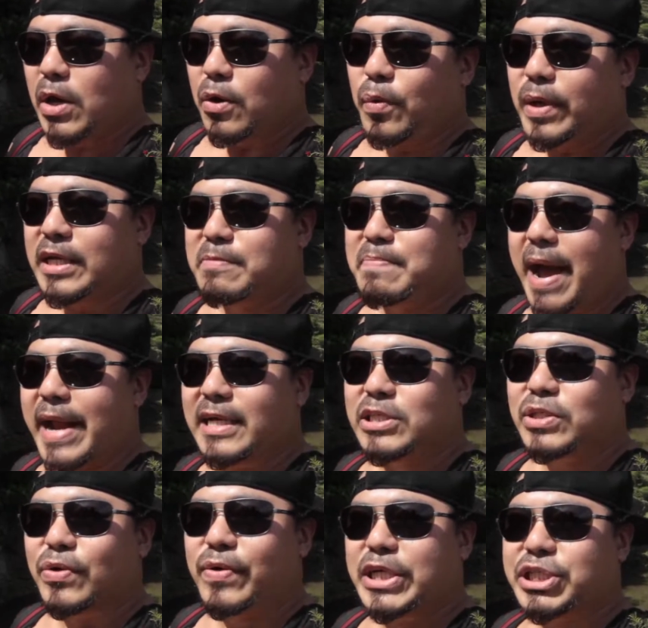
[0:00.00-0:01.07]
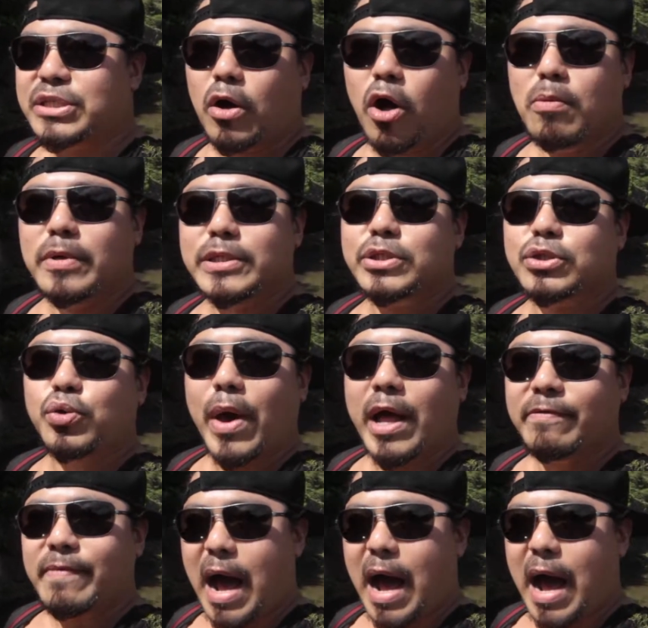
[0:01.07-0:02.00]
we did manage to reach almost twelve